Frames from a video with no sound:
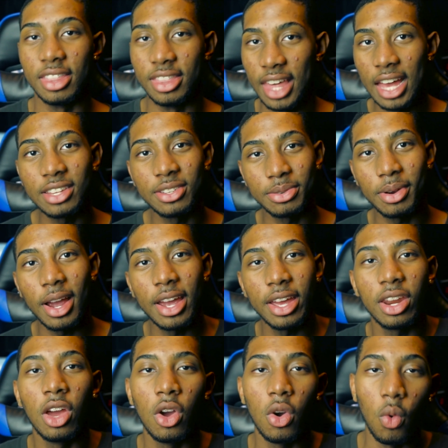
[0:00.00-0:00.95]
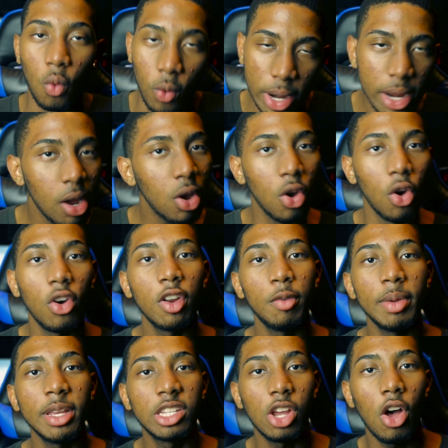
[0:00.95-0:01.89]
That's right. We are going
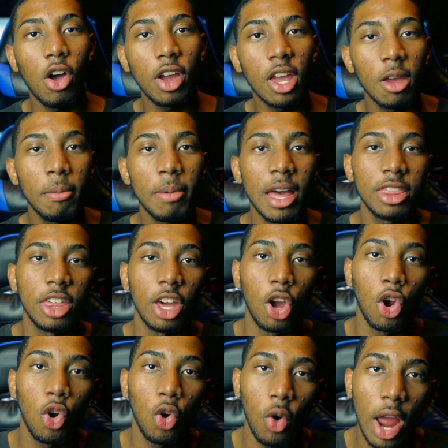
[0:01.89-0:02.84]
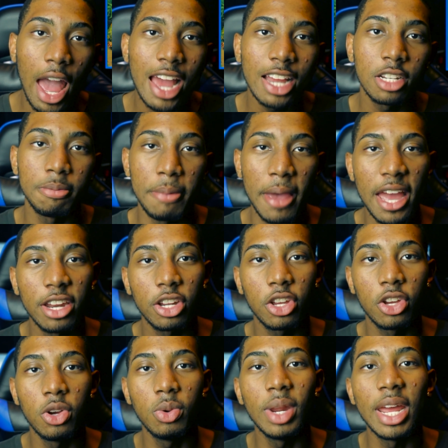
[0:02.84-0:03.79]
to be talking about the Crash
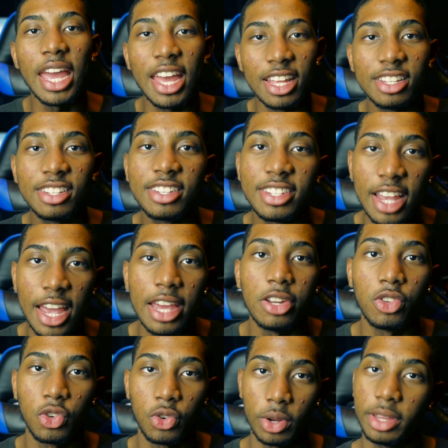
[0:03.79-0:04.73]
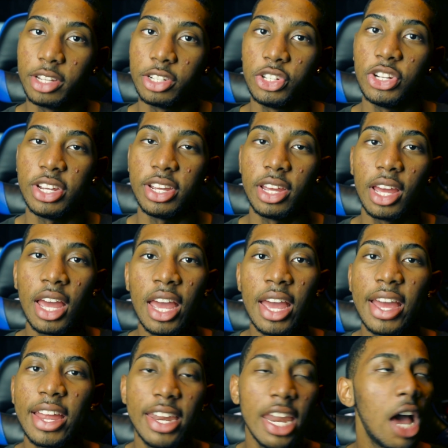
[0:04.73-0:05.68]
Bandicoot Sane Trilogy.
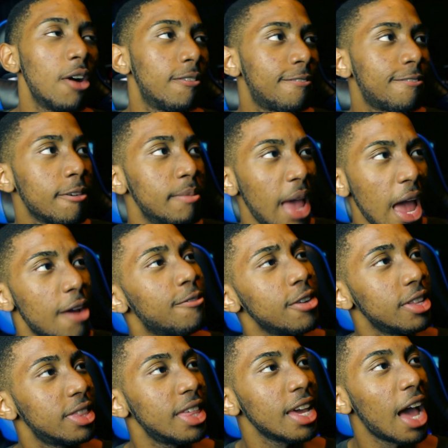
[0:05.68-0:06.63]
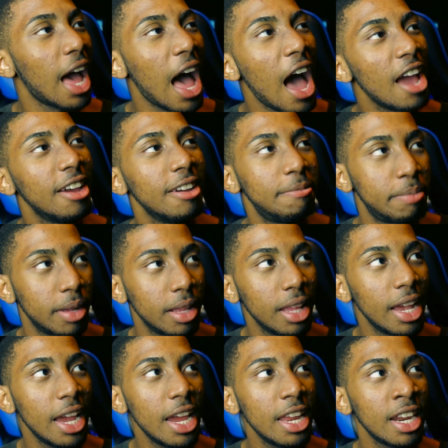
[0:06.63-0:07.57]
Now, from everything I have
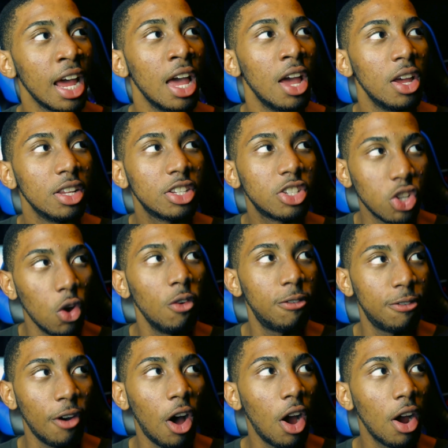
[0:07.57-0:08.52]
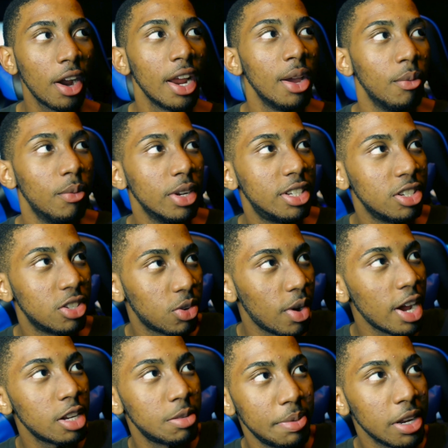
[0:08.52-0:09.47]
played so far, which is
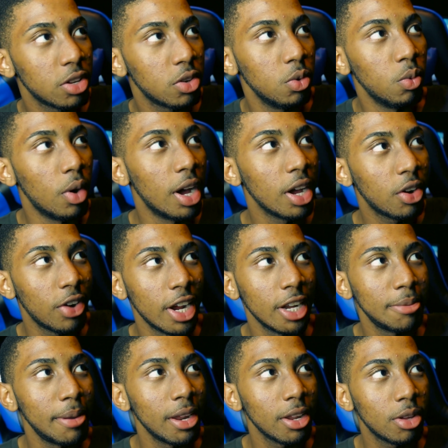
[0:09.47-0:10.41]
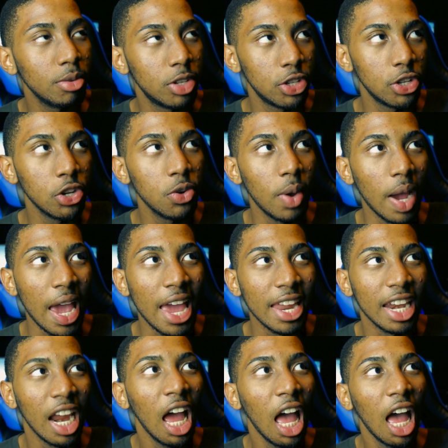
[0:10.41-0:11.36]
Crash Bandicoot 1, Crash Bandicoot 2,
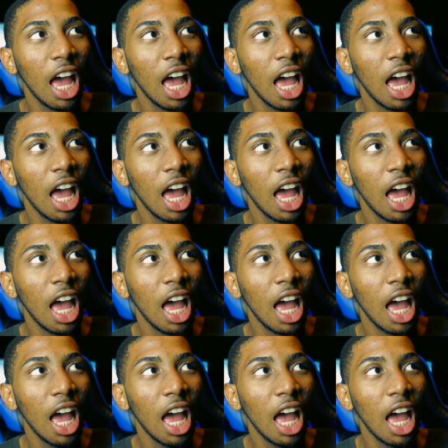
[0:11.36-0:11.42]
and